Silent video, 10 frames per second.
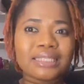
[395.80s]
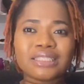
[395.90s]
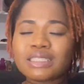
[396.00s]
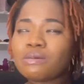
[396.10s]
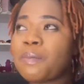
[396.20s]

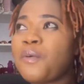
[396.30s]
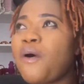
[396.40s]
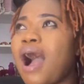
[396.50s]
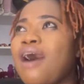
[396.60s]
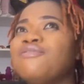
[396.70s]
These
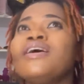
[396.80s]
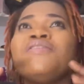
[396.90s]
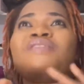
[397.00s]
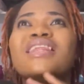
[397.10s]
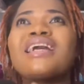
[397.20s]
people have...
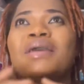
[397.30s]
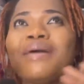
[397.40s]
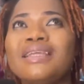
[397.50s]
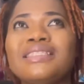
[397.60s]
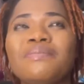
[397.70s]
In fact, that
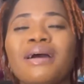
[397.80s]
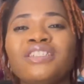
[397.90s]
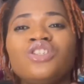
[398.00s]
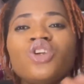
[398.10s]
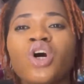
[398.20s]
Kemi Adetiba,
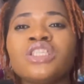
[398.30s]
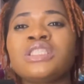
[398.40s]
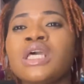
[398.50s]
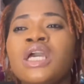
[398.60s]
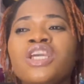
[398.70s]
she
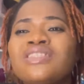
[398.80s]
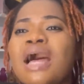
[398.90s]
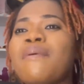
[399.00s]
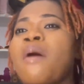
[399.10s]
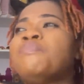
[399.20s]
does... It's not
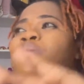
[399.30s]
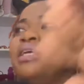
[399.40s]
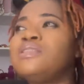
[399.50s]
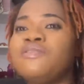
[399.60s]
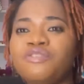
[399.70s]
about
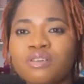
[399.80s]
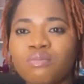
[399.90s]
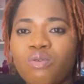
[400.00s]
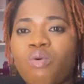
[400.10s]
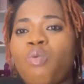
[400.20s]
plenty
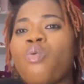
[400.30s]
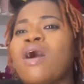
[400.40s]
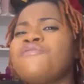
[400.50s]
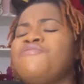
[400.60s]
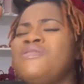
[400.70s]
film.
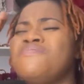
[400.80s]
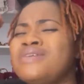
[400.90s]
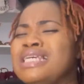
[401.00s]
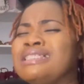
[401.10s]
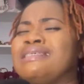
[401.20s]
One film,
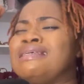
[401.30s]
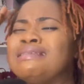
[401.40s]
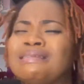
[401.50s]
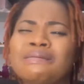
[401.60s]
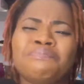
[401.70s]
eat
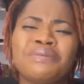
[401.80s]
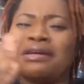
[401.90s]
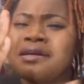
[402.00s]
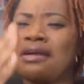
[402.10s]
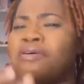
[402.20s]
it,
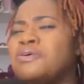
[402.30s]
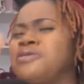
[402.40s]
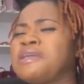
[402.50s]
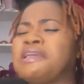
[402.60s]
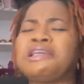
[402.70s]
break record,
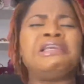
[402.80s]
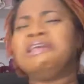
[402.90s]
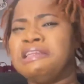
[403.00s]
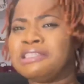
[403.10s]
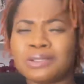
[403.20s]

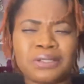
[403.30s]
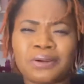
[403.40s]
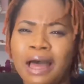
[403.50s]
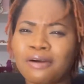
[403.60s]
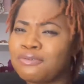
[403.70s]
kill it on
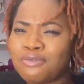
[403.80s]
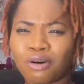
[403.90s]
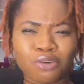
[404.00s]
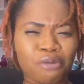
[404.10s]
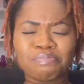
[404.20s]
all angle,
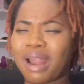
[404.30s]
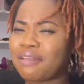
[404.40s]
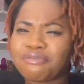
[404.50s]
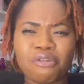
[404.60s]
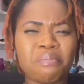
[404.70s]
on all
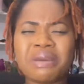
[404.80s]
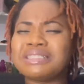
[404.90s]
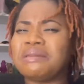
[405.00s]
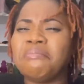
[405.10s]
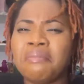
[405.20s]
platform,
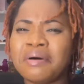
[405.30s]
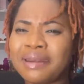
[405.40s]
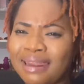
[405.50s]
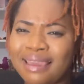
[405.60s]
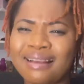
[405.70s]
make the
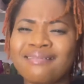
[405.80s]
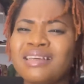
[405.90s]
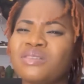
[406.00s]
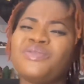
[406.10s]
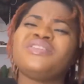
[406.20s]
money,
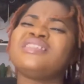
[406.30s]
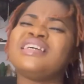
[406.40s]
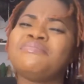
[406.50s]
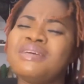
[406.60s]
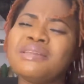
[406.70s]
rest for the
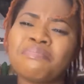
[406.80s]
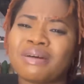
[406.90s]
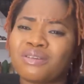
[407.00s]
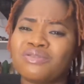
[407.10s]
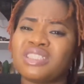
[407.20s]
remaining
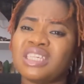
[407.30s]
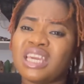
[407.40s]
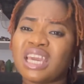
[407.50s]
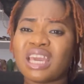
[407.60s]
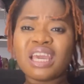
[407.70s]
part of the year.